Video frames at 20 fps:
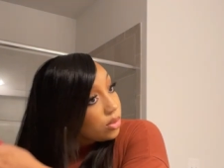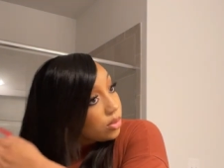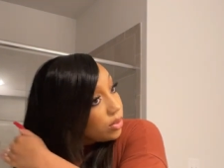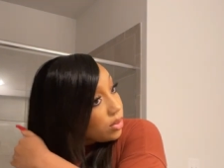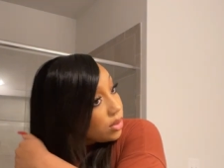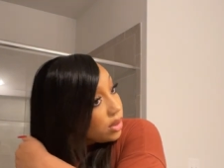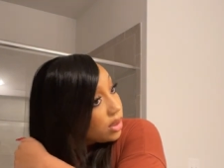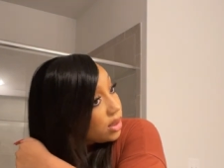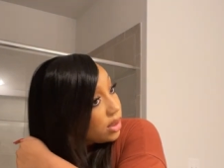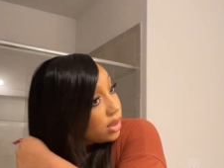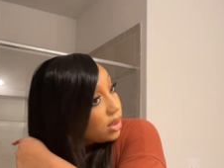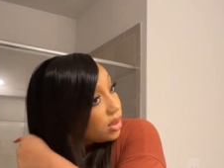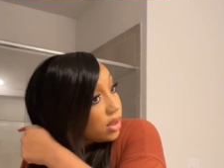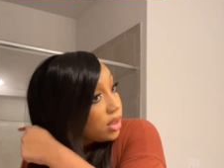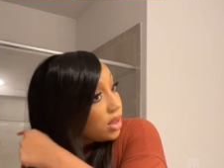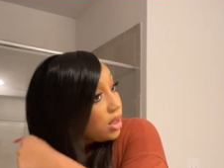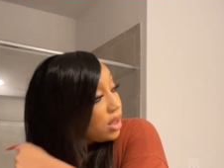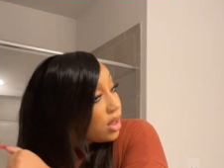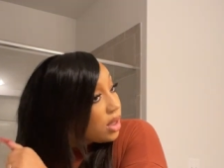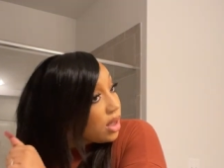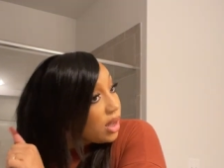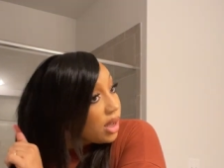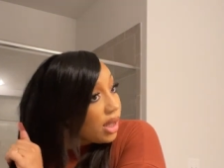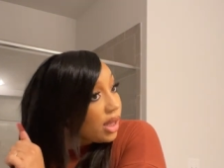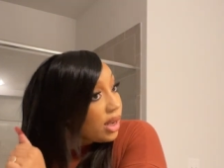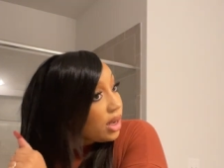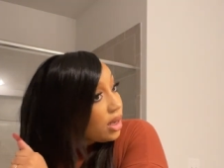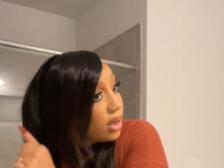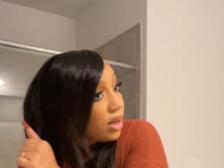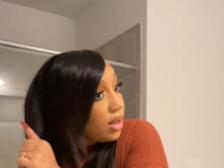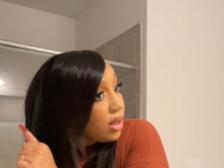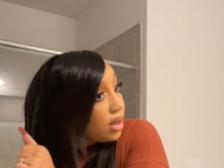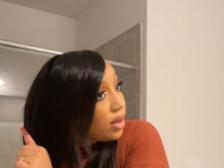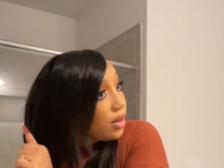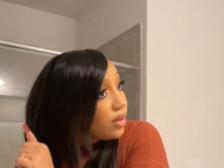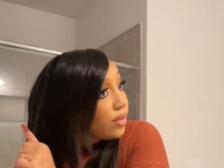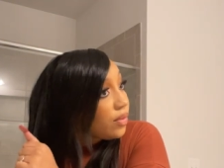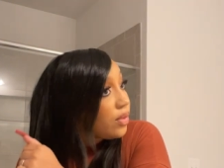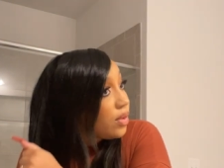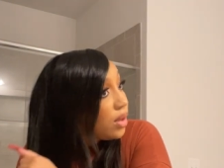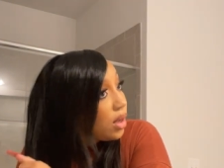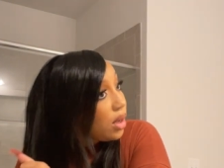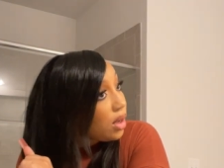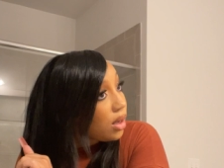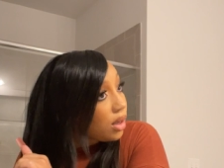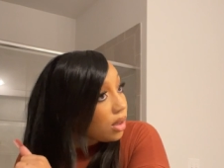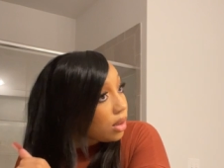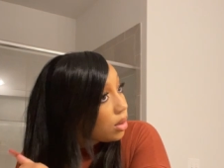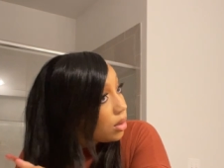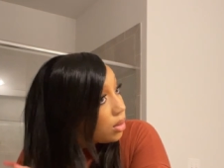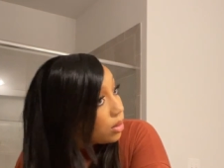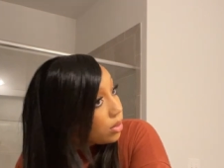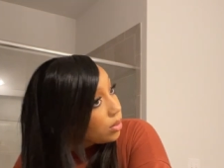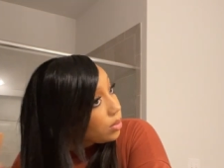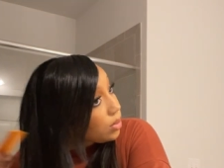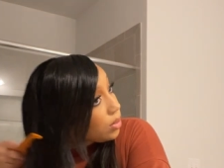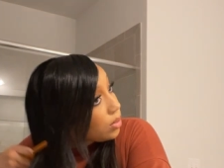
But I love um,